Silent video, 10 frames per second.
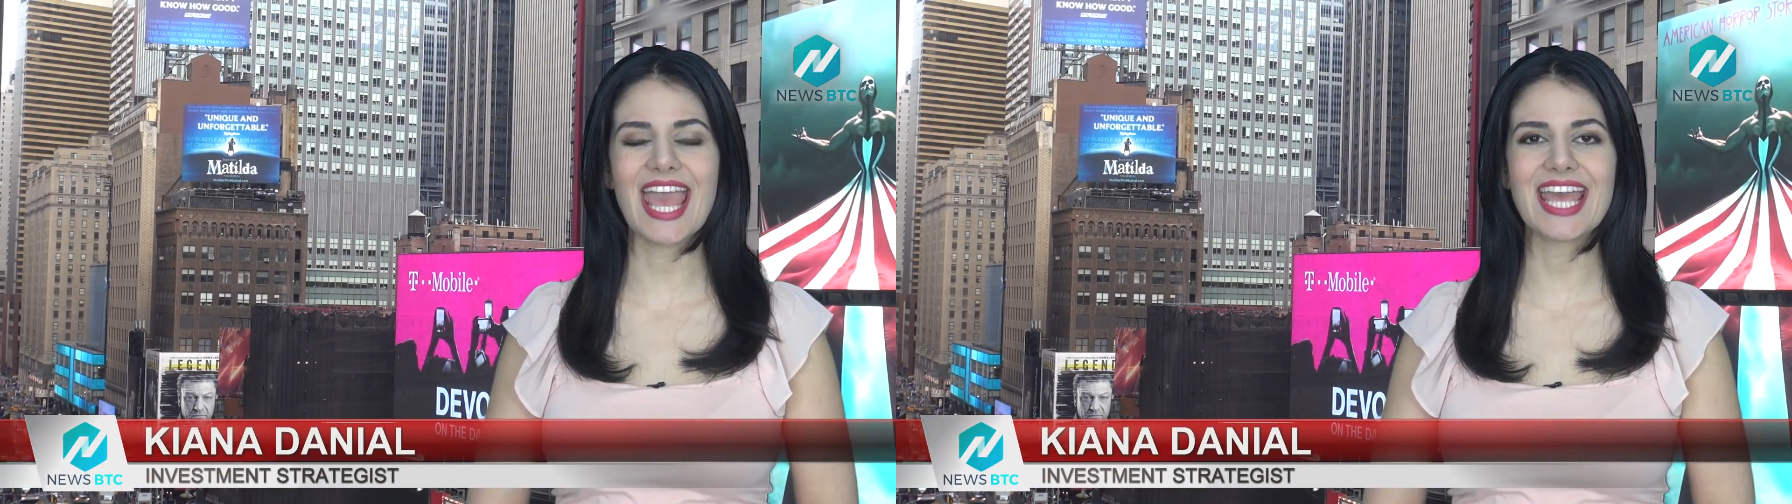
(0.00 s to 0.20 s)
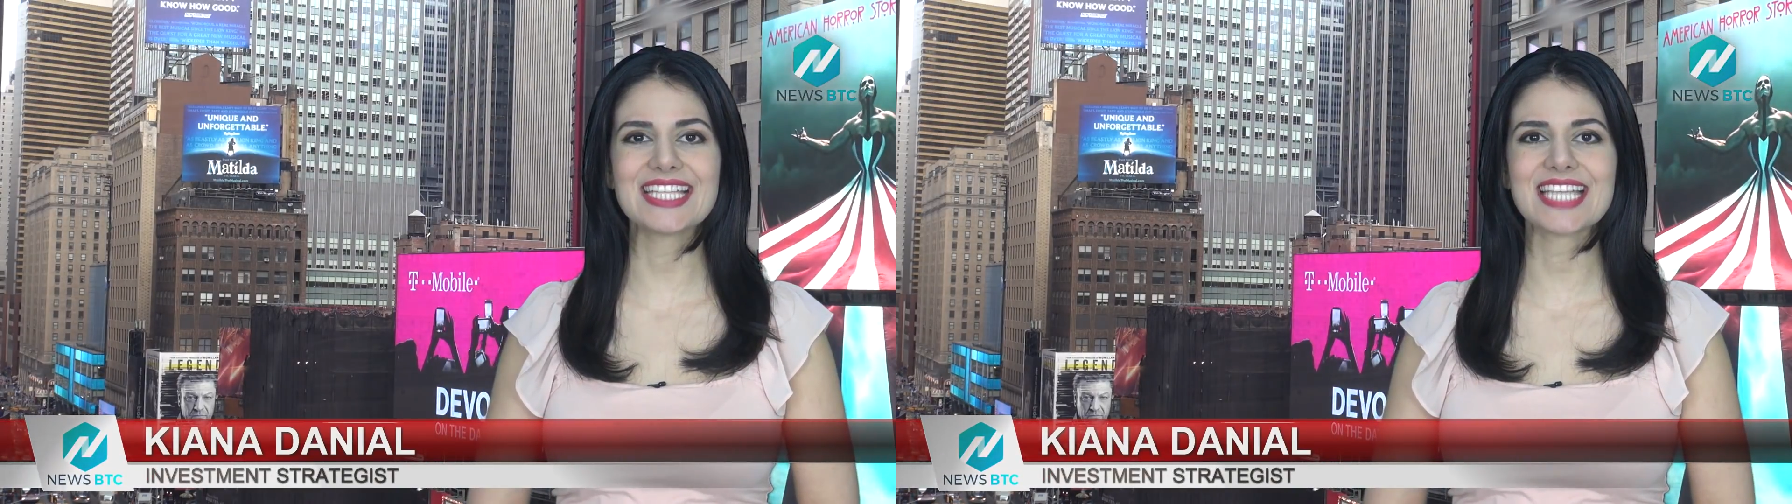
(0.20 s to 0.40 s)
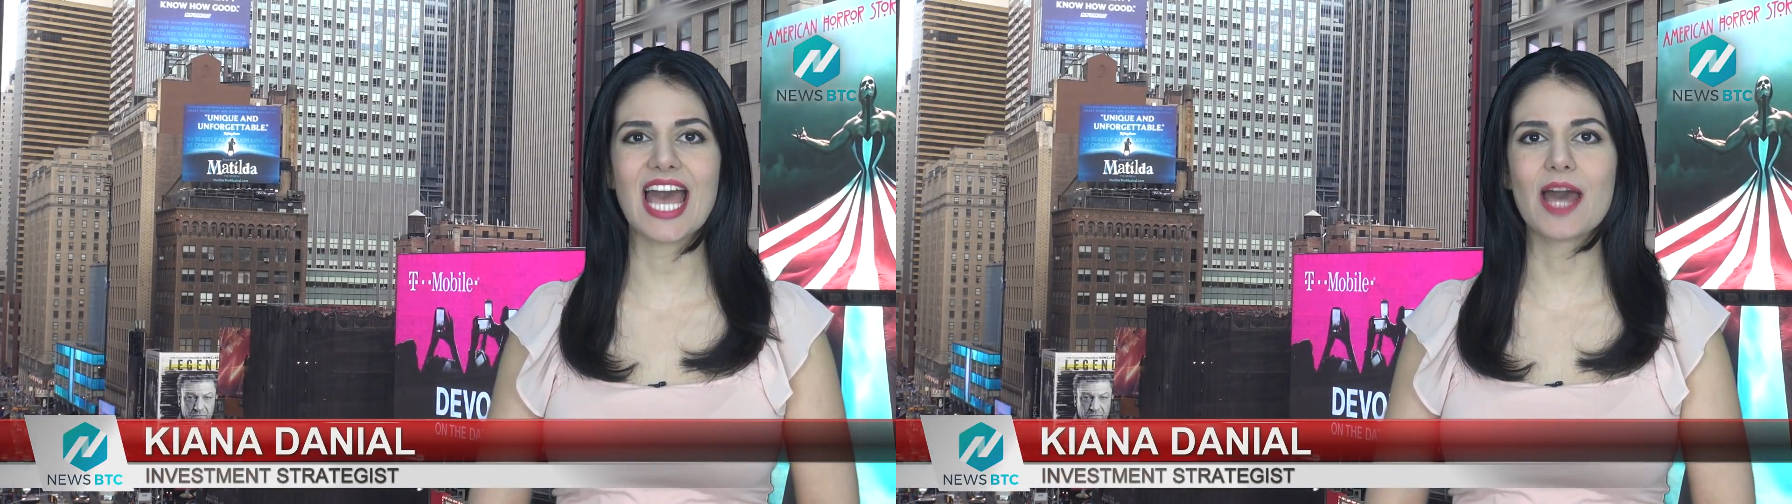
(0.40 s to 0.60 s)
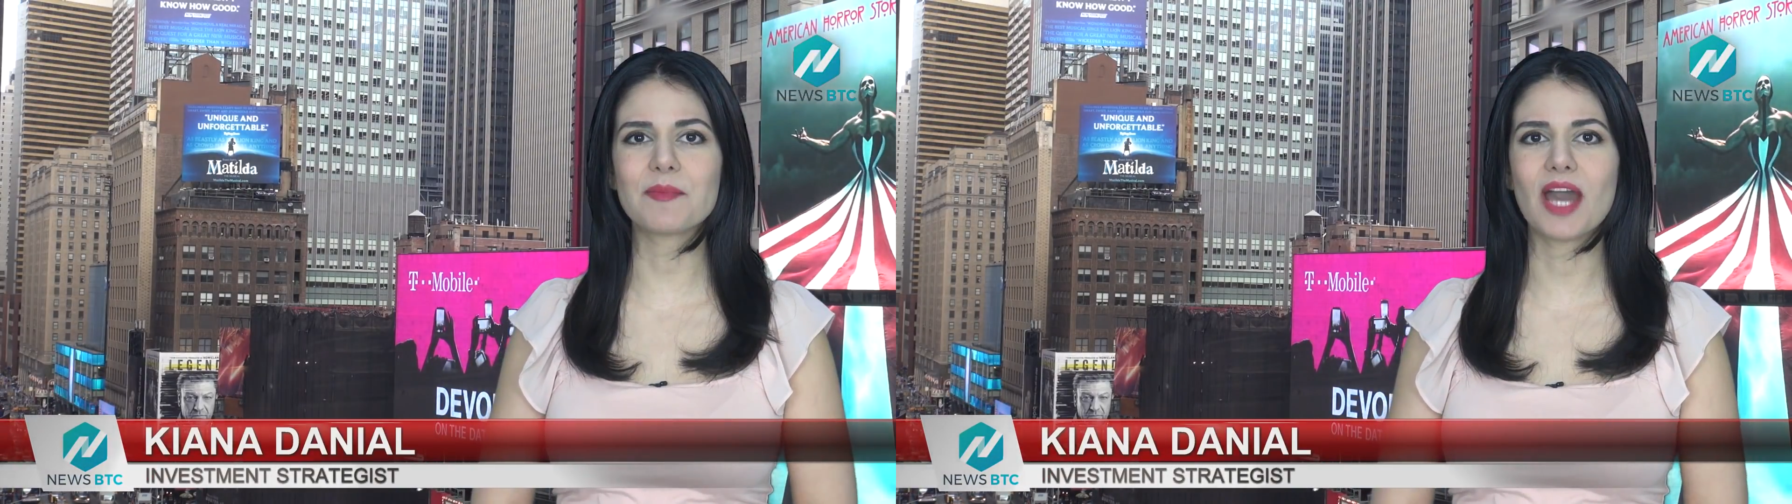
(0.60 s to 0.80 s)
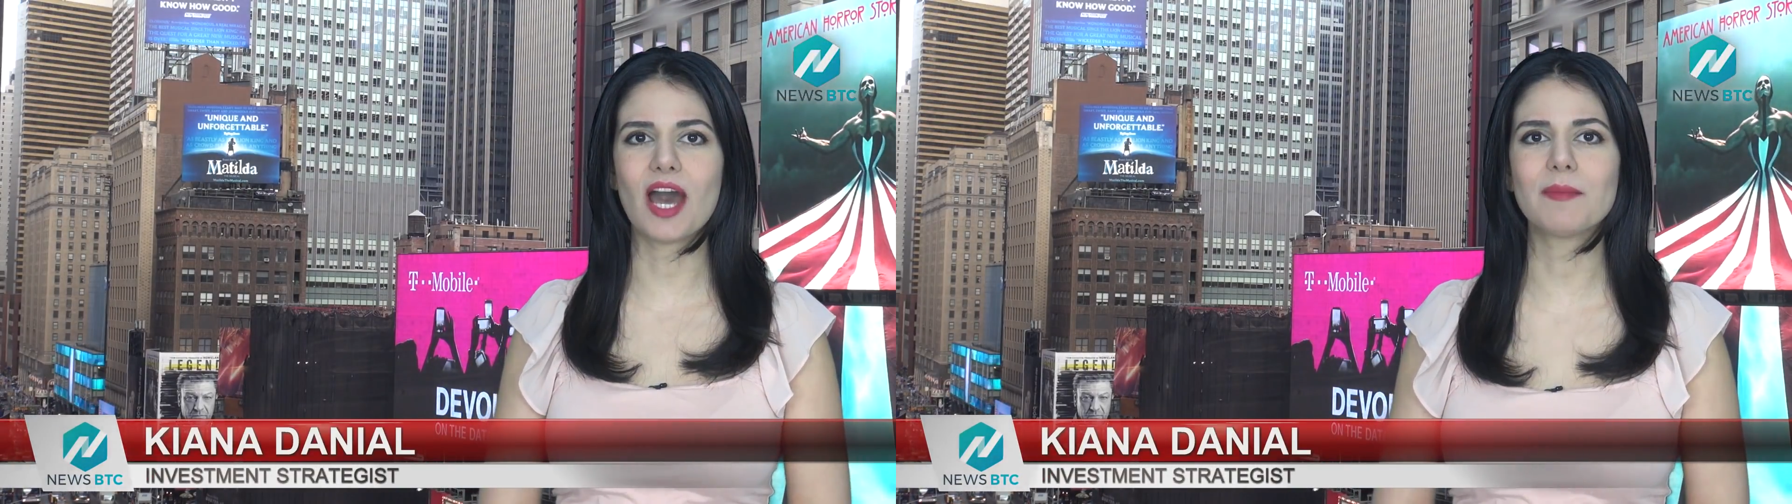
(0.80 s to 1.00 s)
and
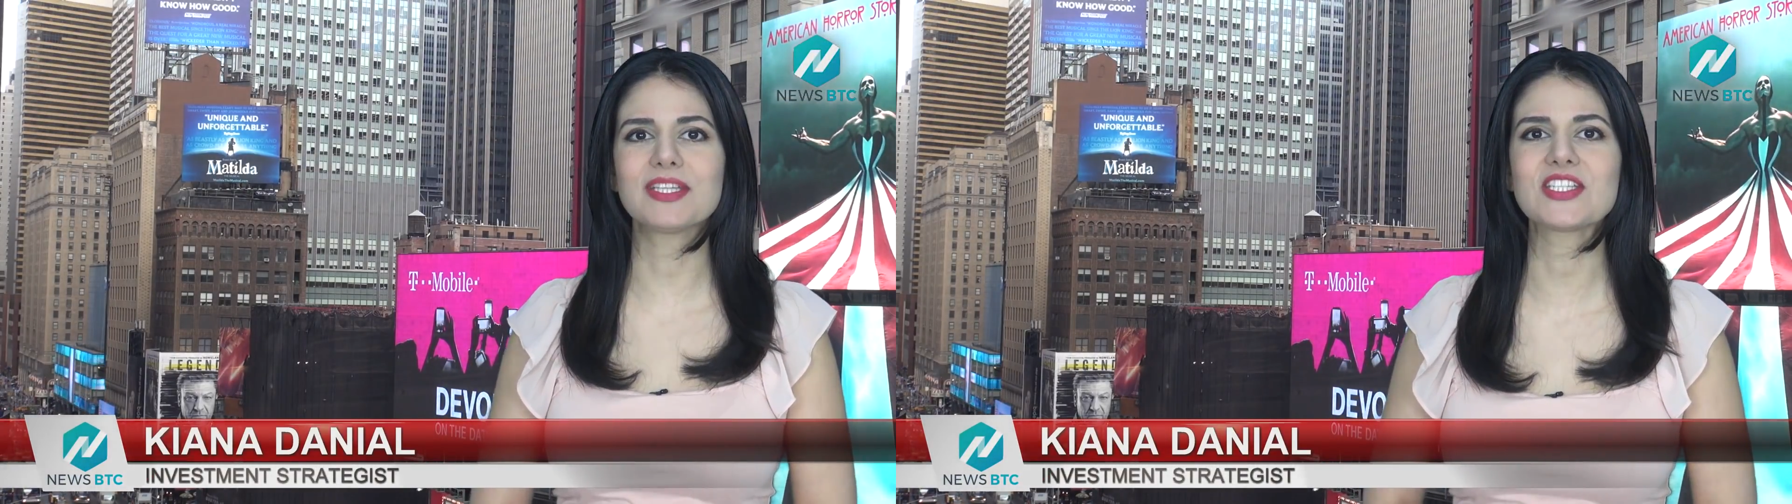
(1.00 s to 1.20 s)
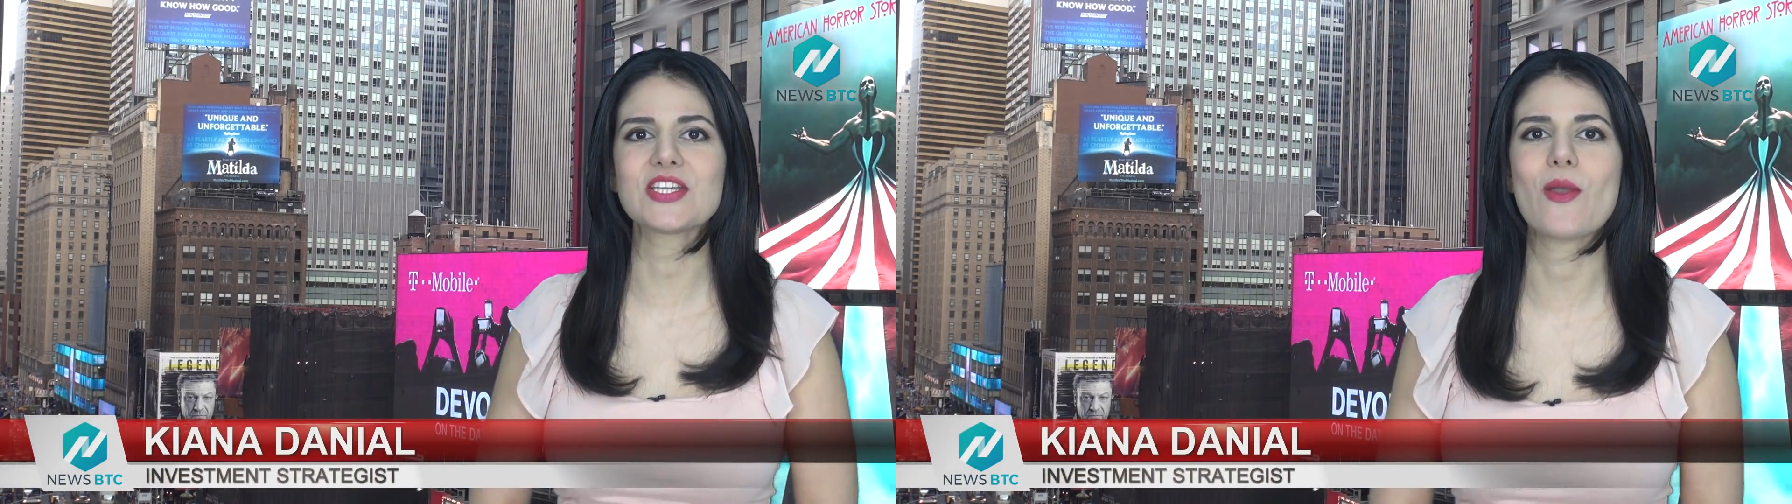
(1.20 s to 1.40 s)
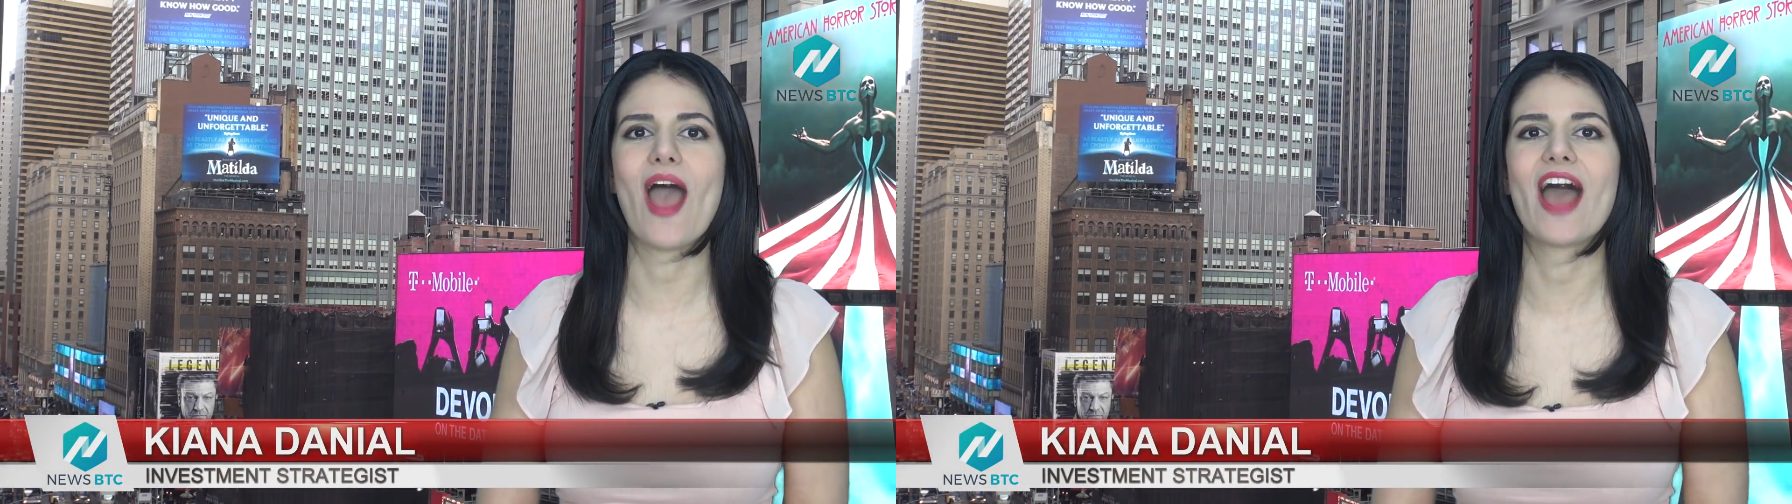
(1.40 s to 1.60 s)
I'm coming to you